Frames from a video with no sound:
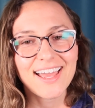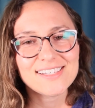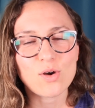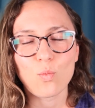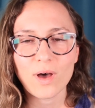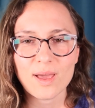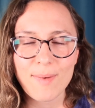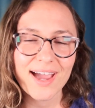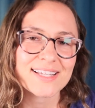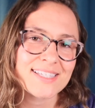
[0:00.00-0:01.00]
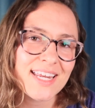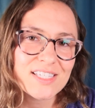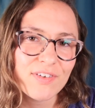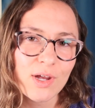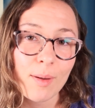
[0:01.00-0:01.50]
guys, welcome back.
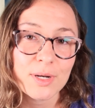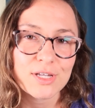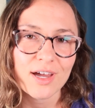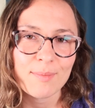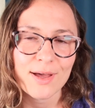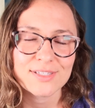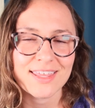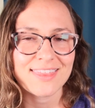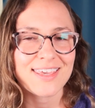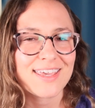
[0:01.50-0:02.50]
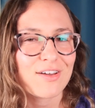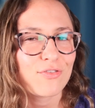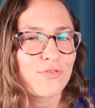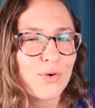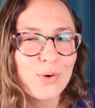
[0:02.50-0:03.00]
Today's video, I'm gonna talk about the
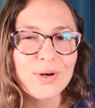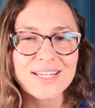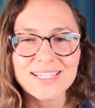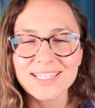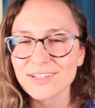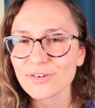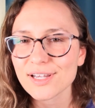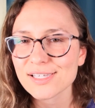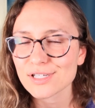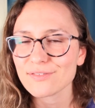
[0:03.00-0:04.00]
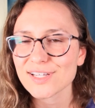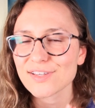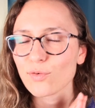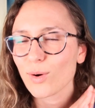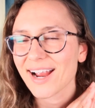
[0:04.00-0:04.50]
food delivery service
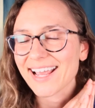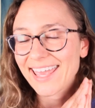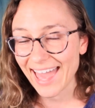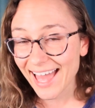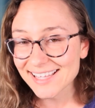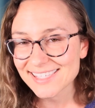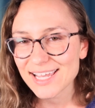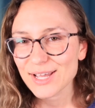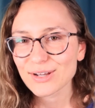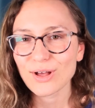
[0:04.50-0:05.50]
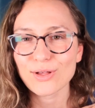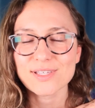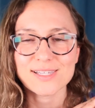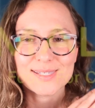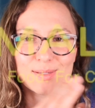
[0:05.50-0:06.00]
for cats
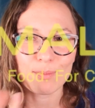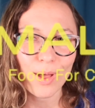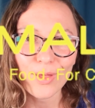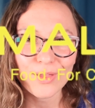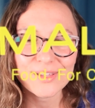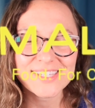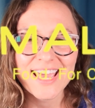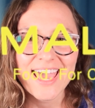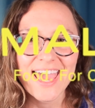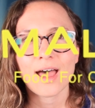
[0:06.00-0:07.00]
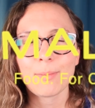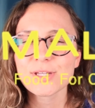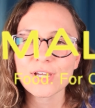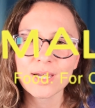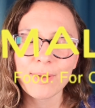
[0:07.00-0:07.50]
called Smalls. I'm
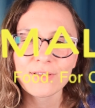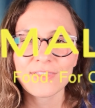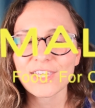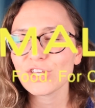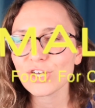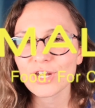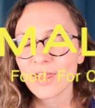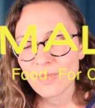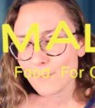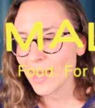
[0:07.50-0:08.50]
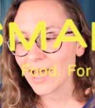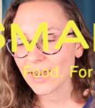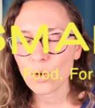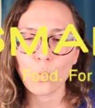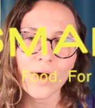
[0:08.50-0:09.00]
gonna talk about the good, the
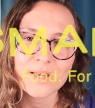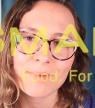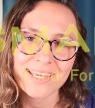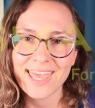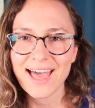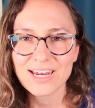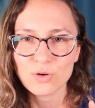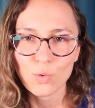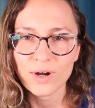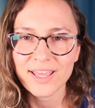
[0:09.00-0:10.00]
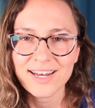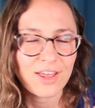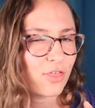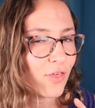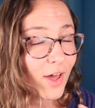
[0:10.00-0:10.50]
bad, what my cat Gordon
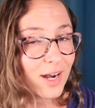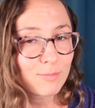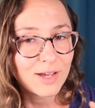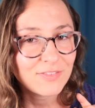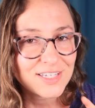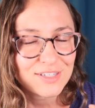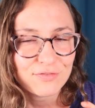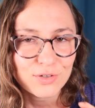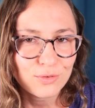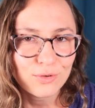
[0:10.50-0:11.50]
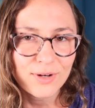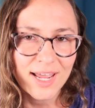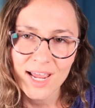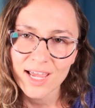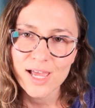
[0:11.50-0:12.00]
thought about this food,
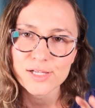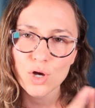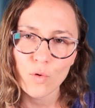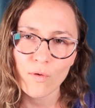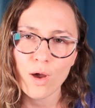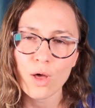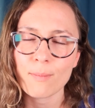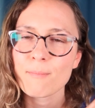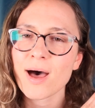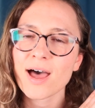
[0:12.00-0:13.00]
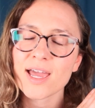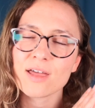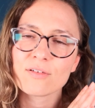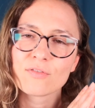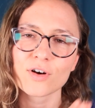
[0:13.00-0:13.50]
and overall
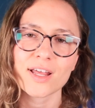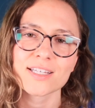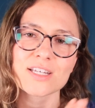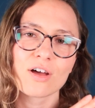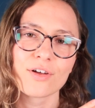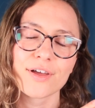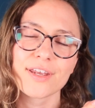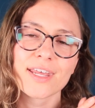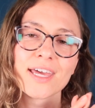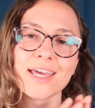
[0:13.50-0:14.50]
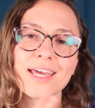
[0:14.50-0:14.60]
my verdict on